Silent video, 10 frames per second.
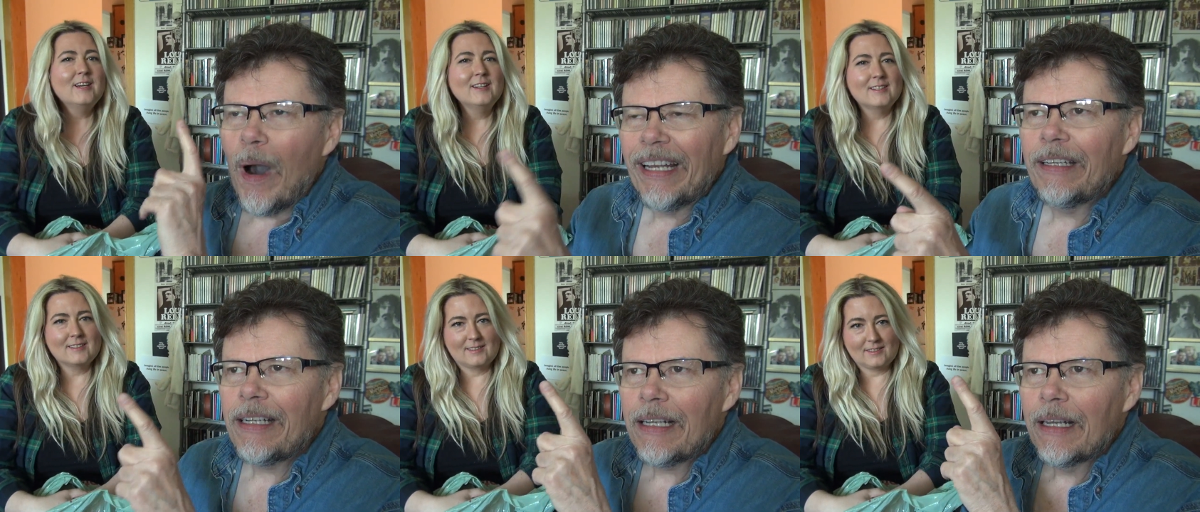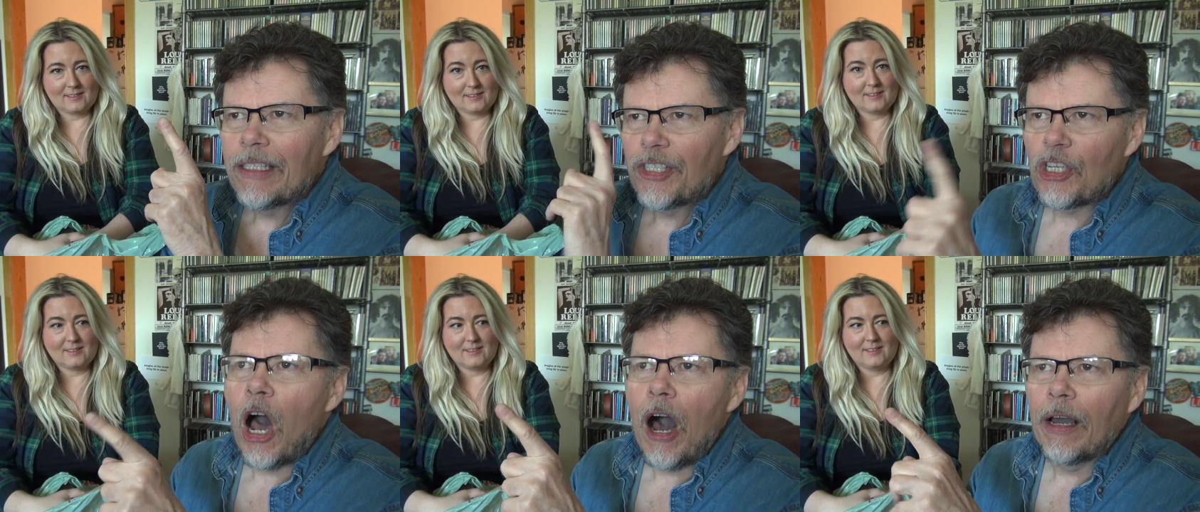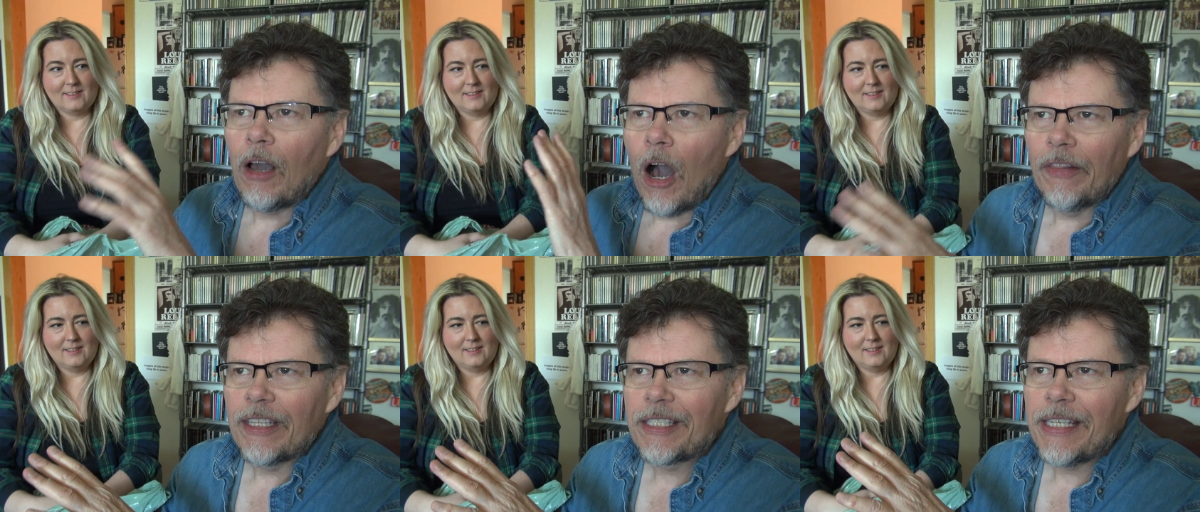Speaker 1: one song
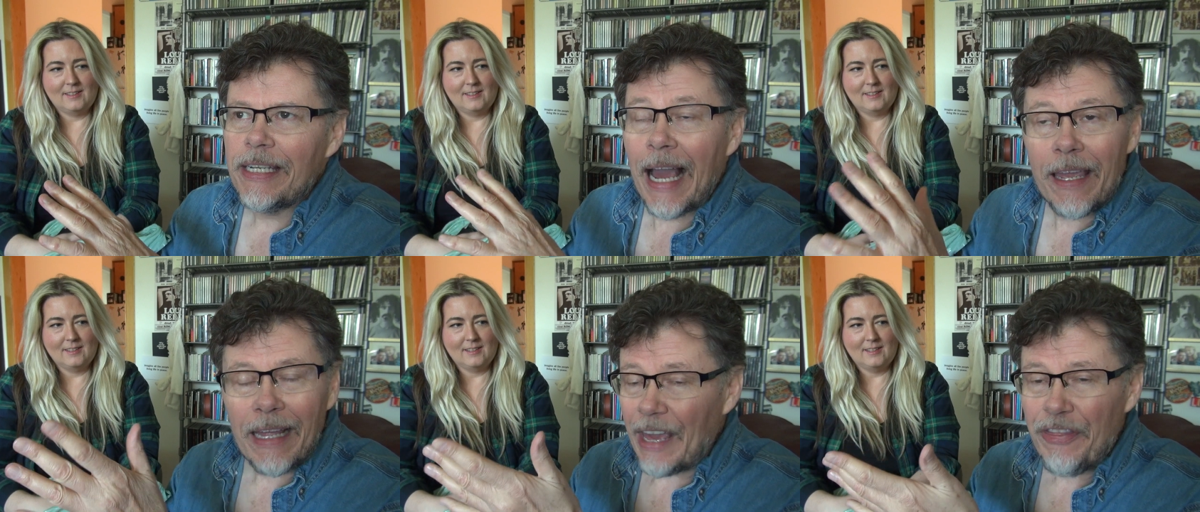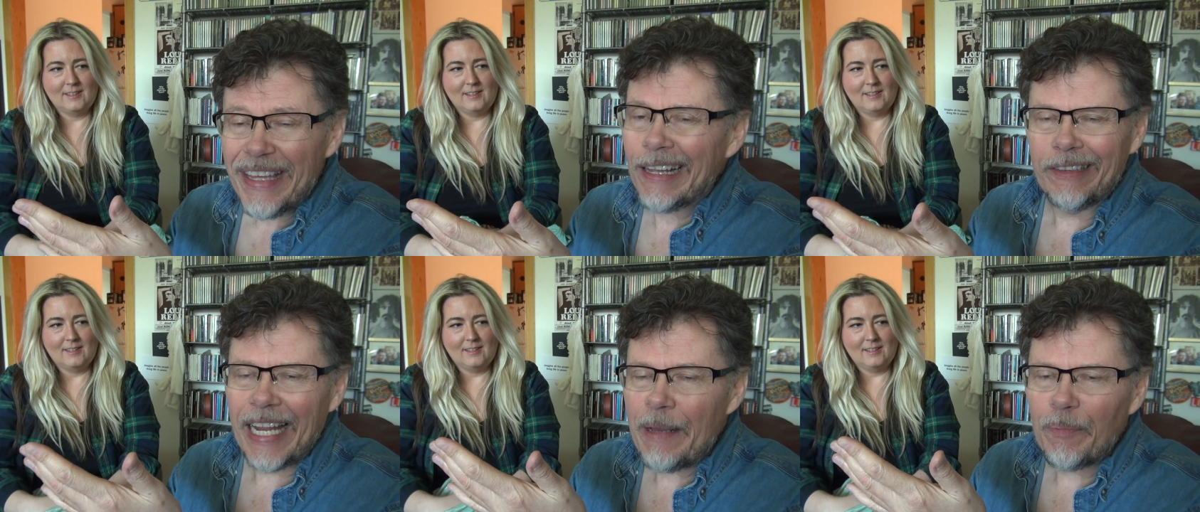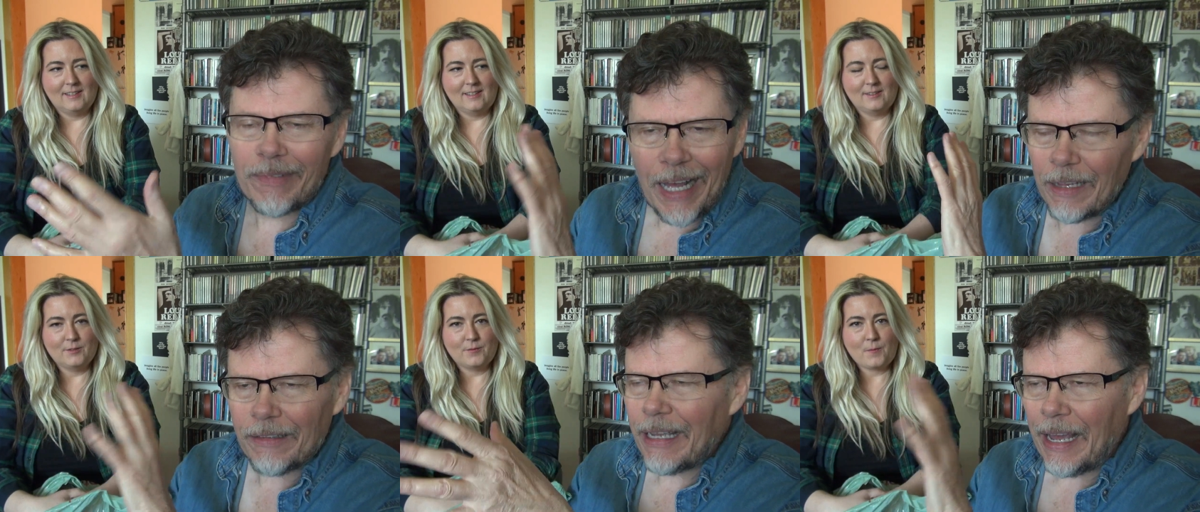on the CD. I, I think I'll name.
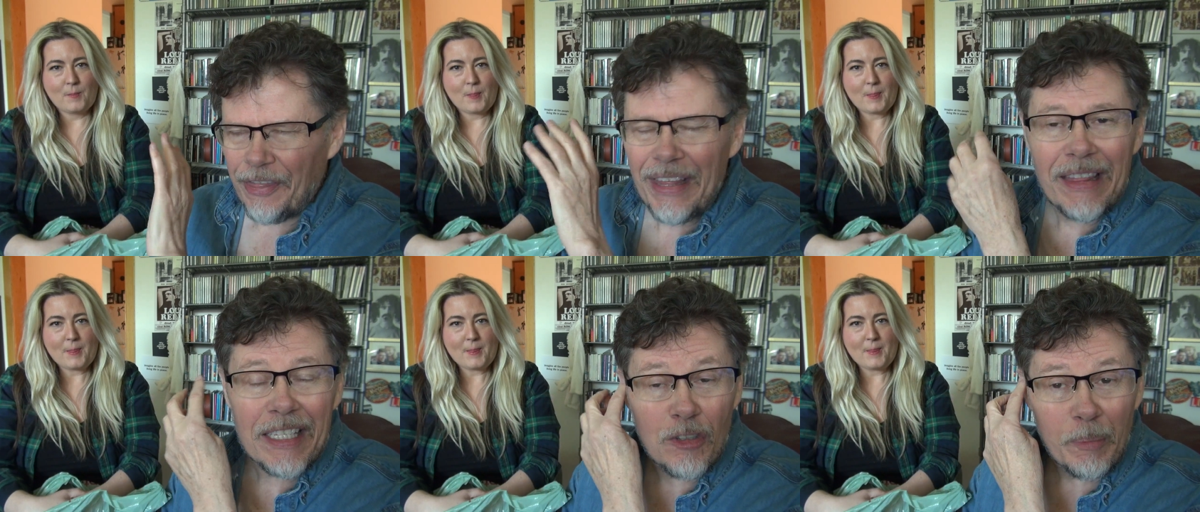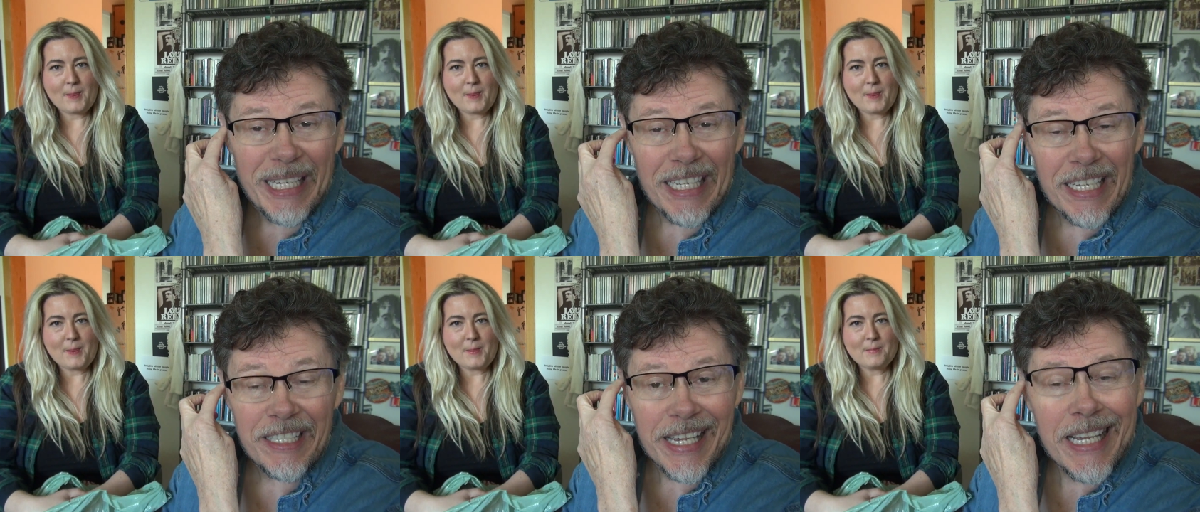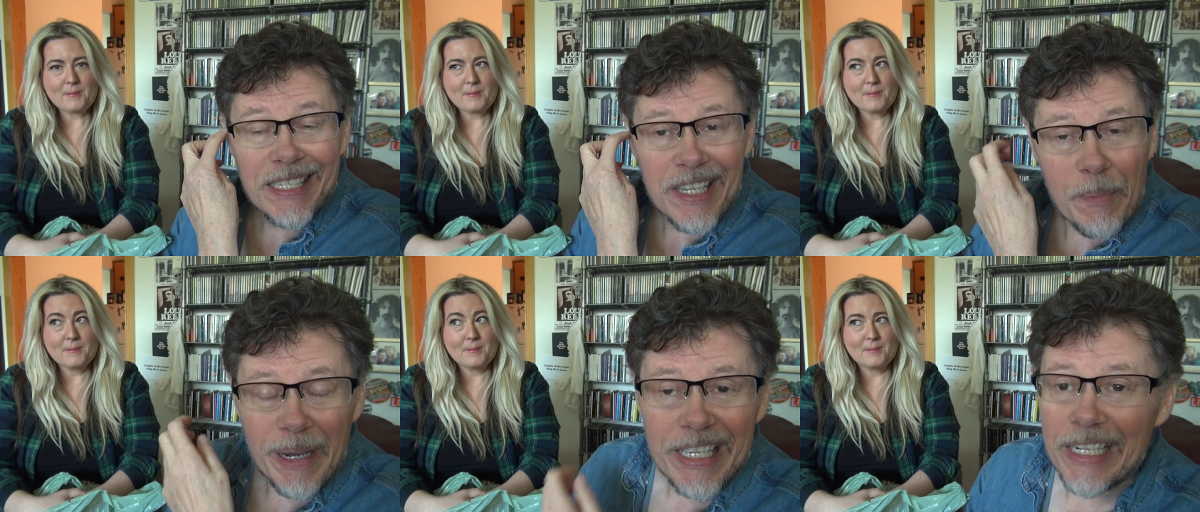I'll, I think this will be easy,
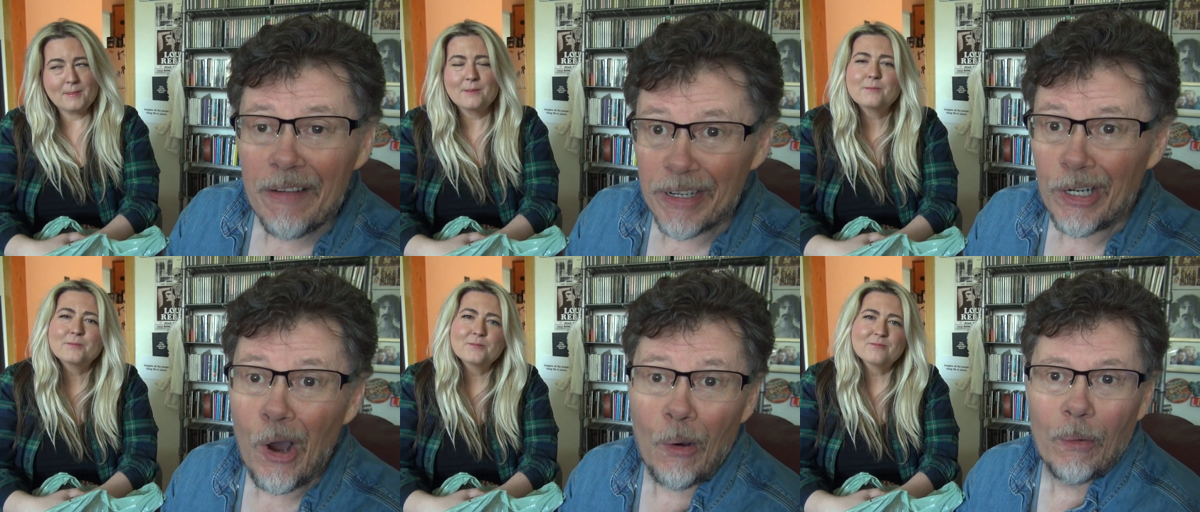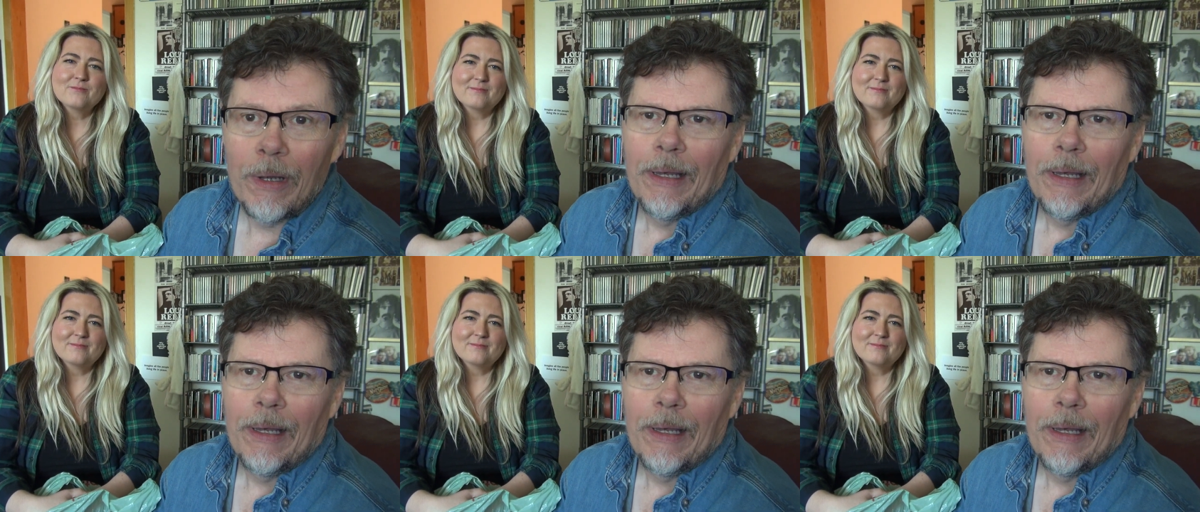easy, but you never know.